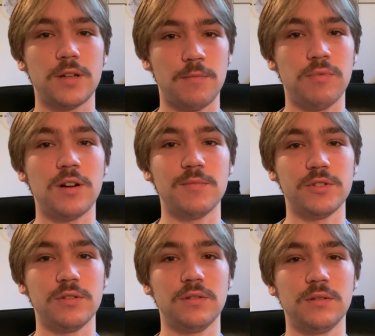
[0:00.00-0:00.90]
I
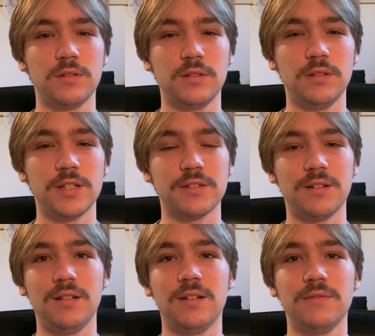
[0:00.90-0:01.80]
promise you. You guys are
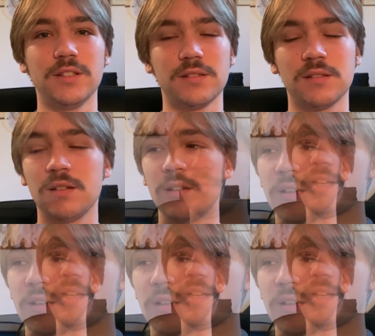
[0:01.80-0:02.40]
gonna love this.